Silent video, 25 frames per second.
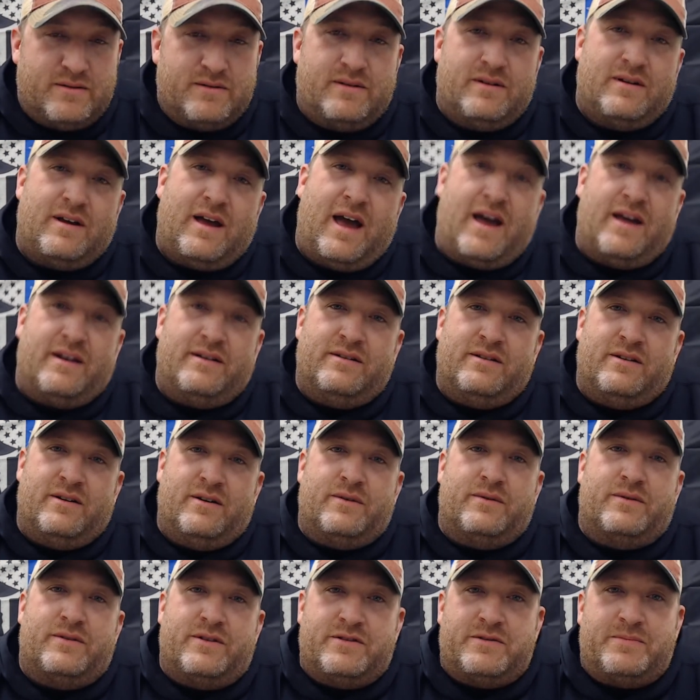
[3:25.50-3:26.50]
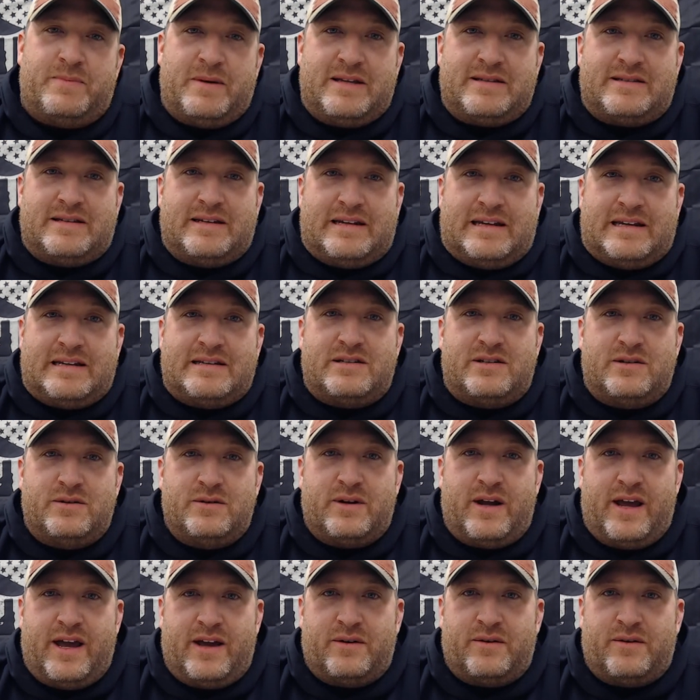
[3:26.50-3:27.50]
at the speeds it needs
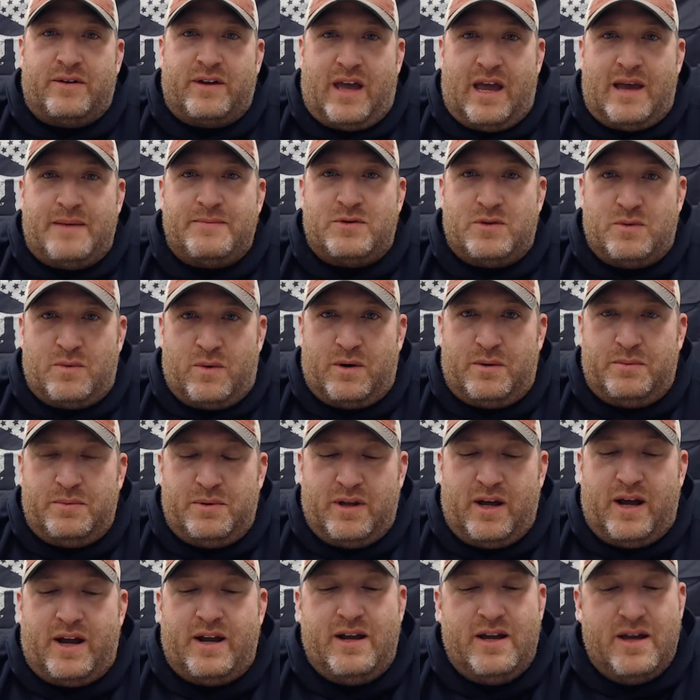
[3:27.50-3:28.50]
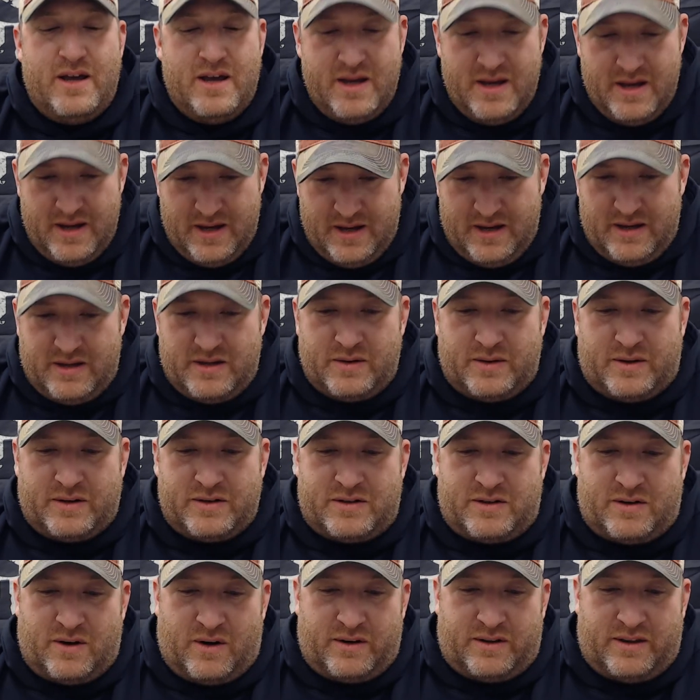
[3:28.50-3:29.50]
to handle the games you want to play, you can
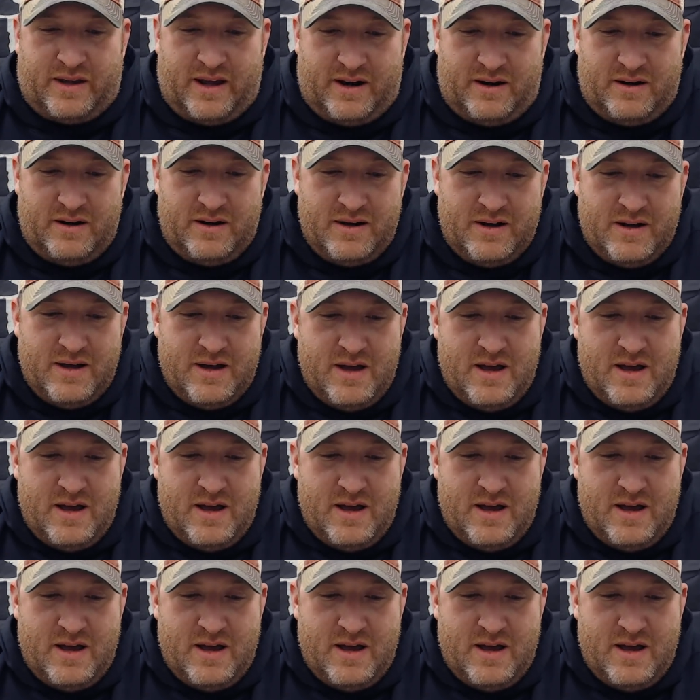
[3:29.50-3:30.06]
start there.